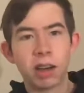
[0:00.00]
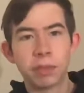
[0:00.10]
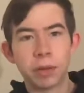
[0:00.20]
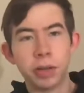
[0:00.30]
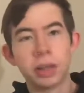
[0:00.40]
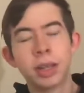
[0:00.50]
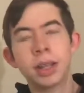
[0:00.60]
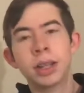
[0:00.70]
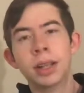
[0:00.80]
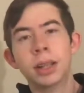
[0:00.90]
mode.
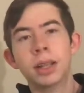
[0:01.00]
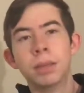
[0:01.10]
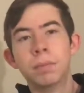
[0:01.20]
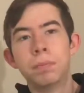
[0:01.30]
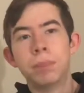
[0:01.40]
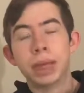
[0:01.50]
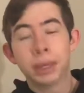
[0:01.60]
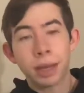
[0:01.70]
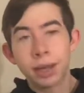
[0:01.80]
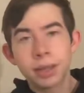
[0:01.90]

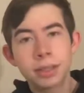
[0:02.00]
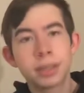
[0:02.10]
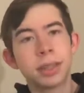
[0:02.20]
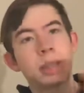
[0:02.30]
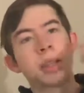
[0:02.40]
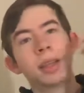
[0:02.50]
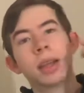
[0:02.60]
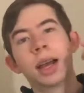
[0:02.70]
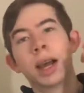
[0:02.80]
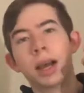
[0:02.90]
Because
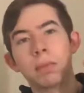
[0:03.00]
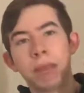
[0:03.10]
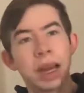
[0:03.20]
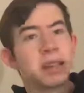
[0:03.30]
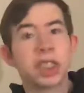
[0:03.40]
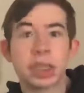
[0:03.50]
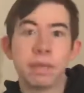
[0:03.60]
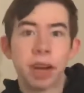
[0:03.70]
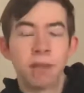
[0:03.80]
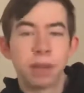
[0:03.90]
I just have
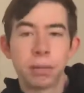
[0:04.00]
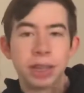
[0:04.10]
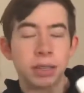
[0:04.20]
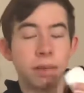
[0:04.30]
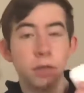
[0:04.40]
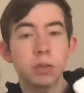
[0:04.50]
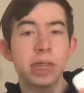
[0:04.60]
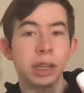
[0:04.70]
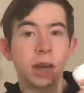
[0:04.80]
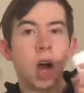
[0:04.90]
not found myself
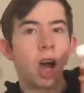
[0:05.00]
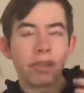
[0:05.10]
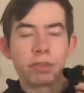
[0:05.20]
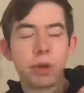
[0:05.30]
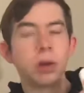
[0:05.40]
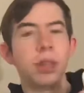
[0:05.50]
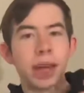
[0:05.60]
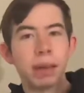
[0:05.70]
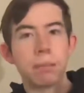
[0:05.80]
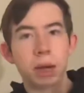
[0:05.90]
using off mode
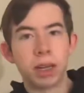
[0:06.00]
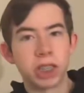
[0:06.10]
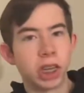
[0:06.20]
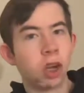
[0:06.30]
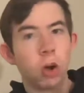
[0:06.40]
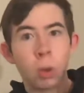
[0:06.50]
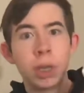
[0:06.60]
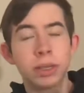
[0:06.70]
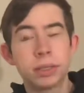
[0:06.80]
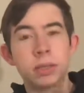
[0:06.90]
that much. I
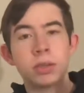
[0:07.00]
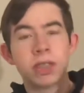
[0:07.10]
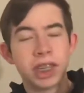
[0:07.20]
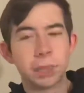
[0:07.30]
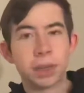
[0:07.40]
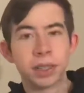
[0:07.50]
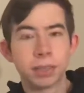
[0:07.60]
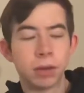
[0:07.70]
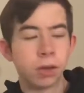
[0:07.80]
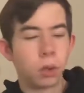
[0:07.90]
always use transparency
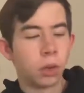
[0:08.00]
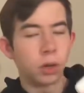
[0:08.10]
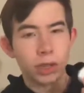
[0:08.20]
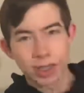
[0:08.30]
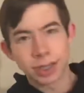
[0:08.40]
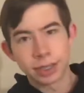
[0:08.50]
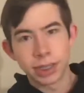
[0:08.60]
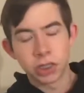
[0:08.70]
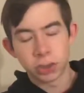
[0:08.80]
mode or noise cancellation.